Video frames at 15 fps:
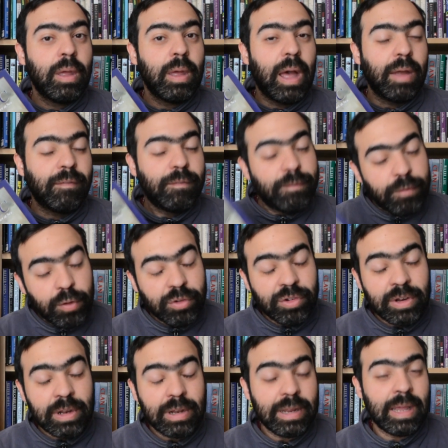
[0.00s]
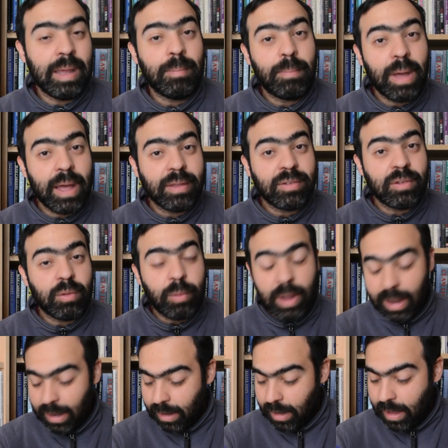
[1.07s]
Unfortunately, he passed
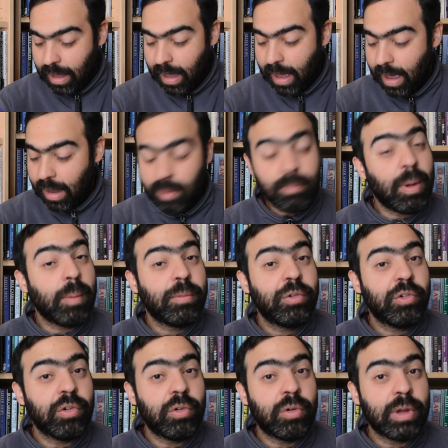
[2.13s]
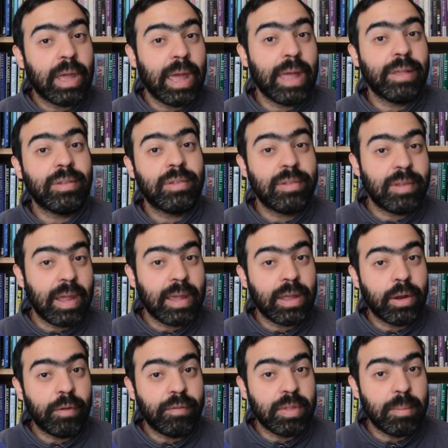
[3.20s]
away, and Bob Chaulk has
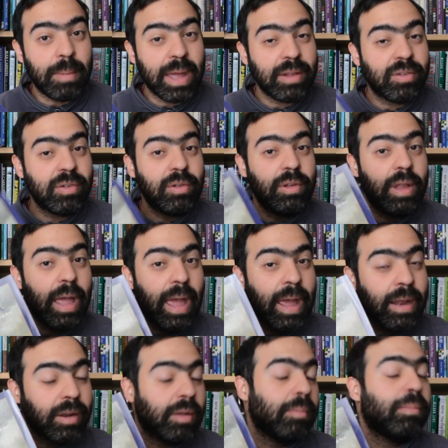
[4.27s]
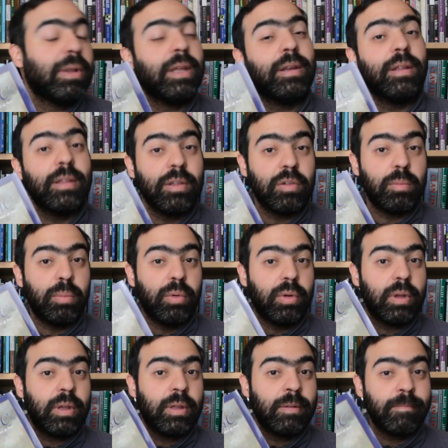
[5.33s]
taken over the mantle and completed this
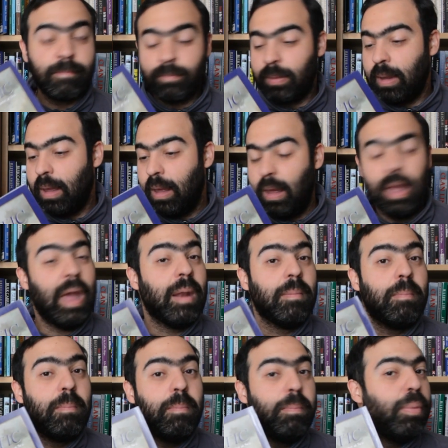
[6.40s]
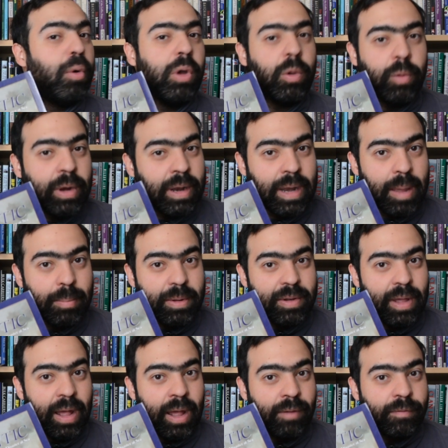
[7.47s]
book. And boy, what an
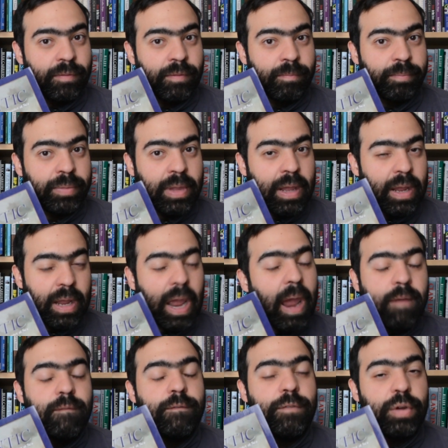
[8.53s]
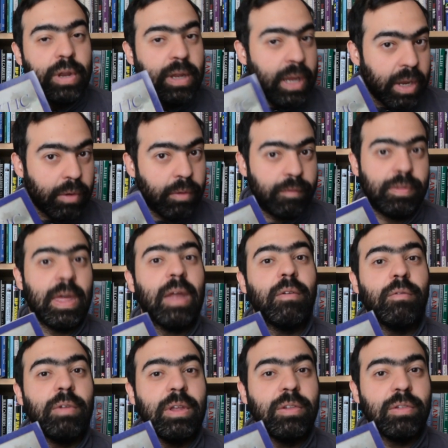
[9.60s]
epitaph! Every year of that
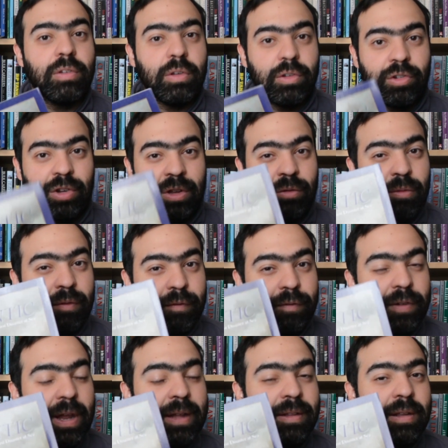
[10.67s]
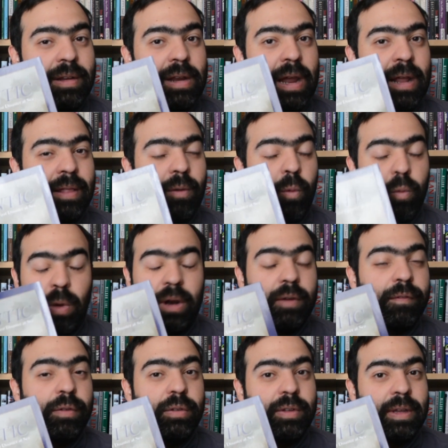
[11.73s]
research is reflected in the
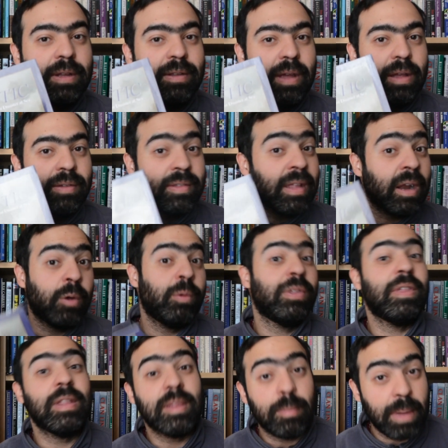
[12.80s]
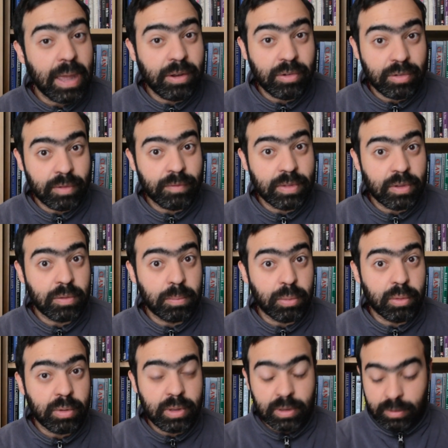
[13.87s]
wonderful details that are within the pages of this
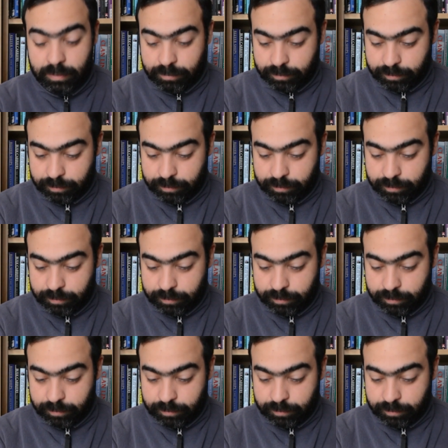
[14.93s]
book.